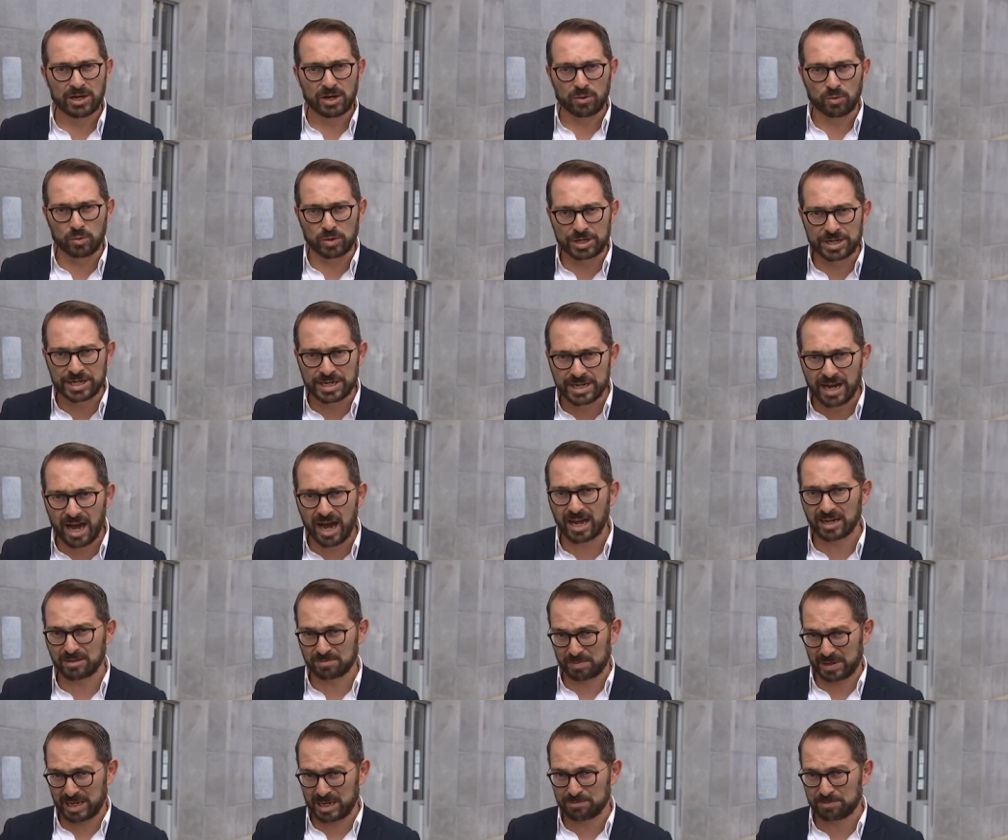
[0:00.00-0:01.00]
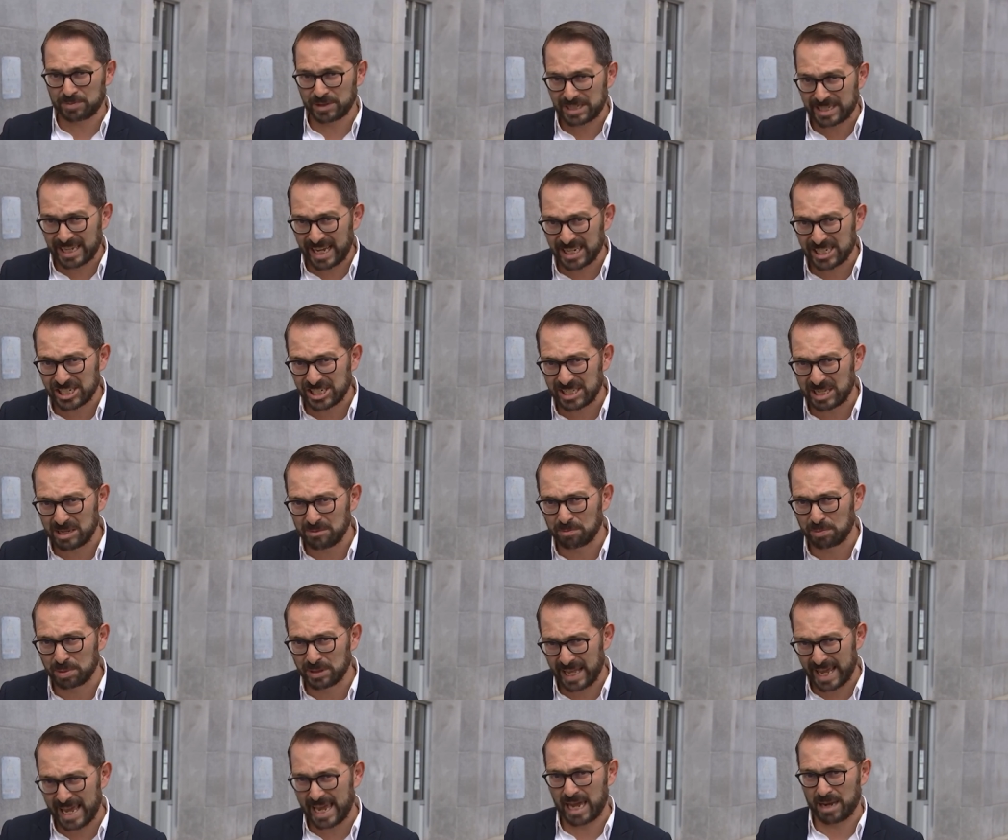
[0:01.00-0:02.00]
would not be potentially
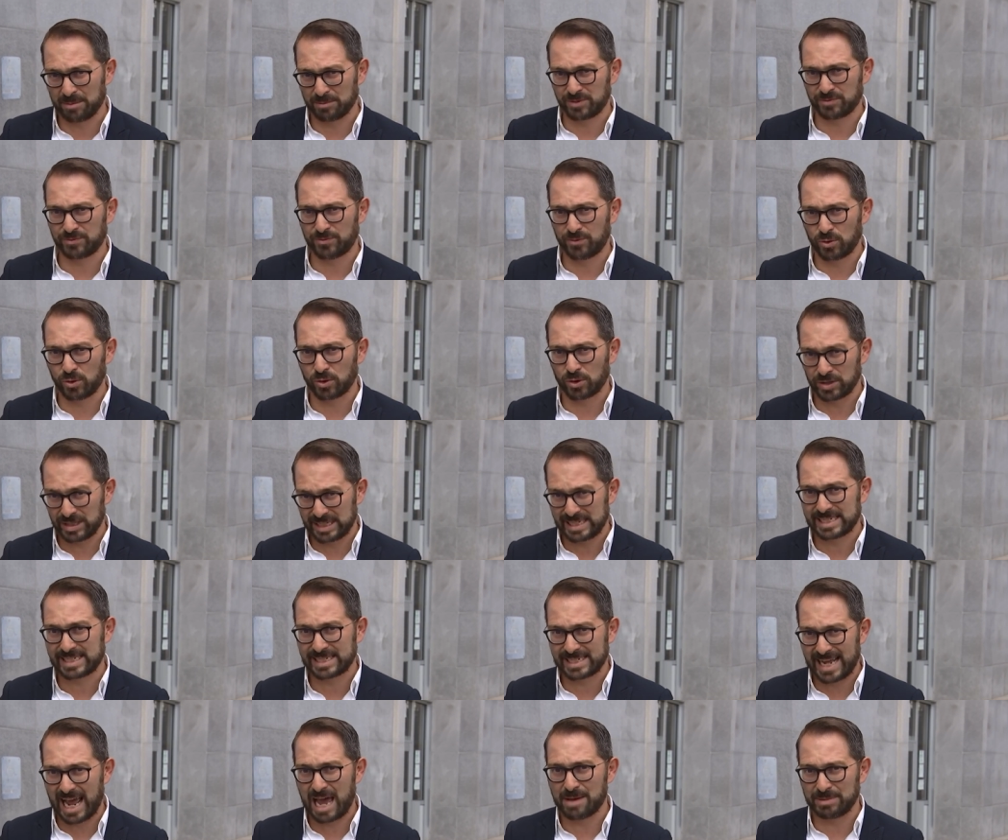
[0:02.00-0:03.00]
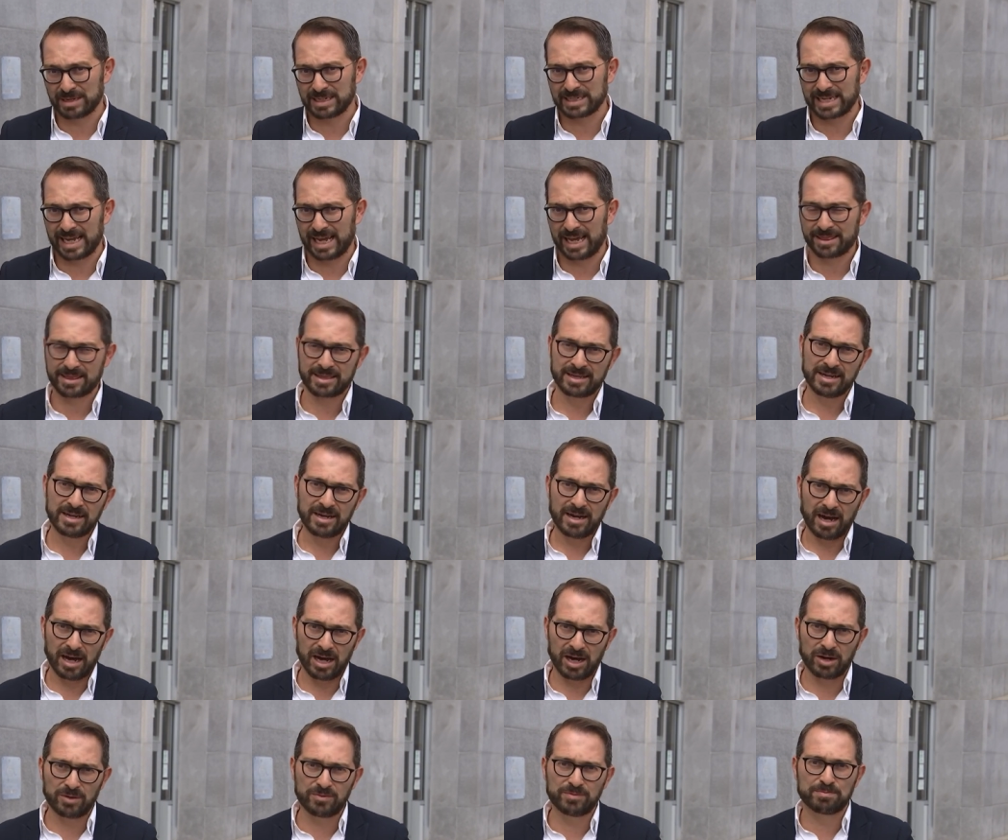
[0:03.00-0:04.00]
blamed for the stabbing death
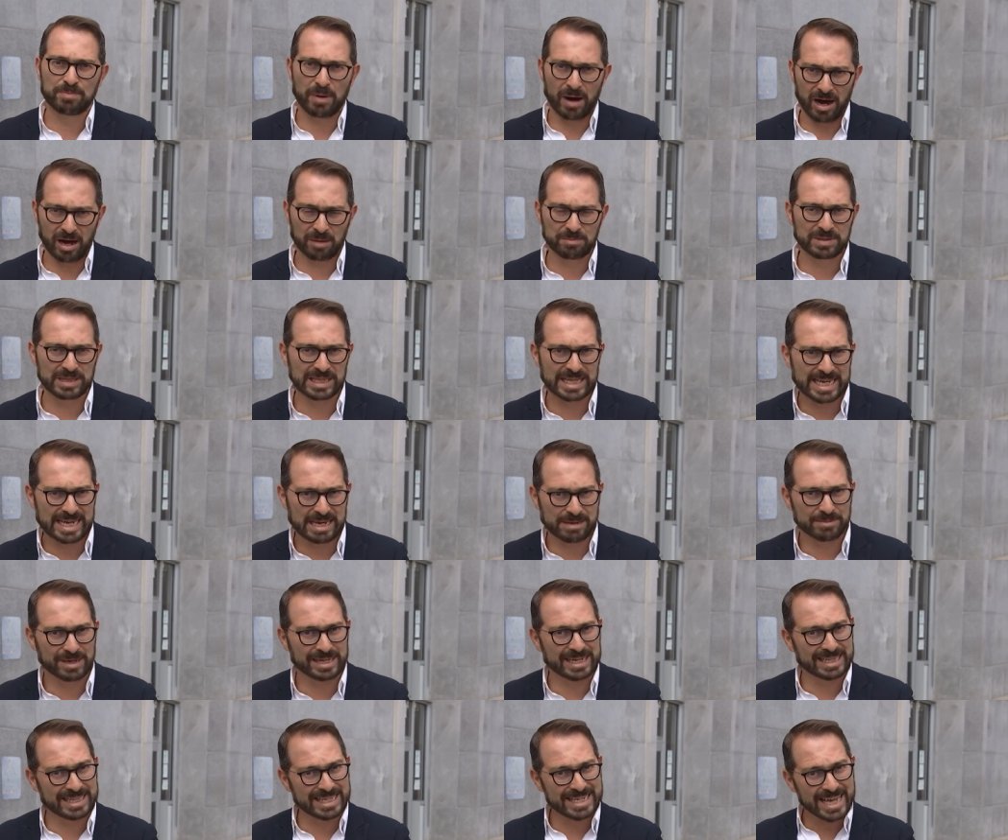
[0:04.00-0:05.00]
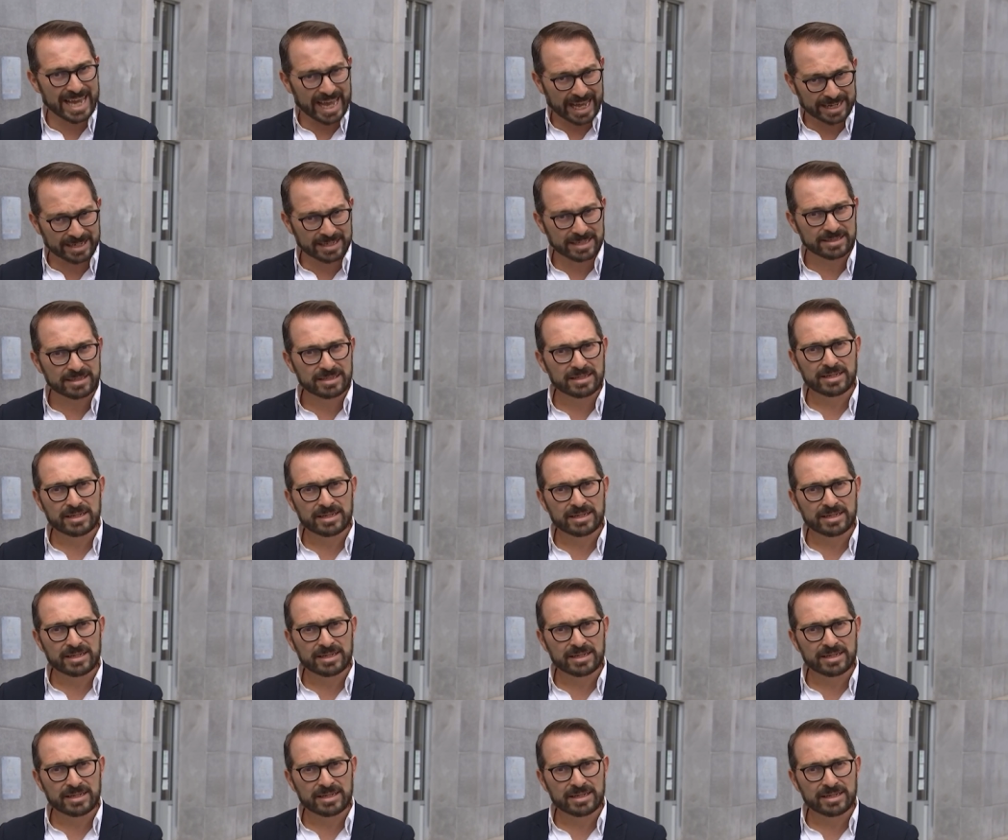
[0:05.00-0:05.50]
of Bob Lee. But in the end,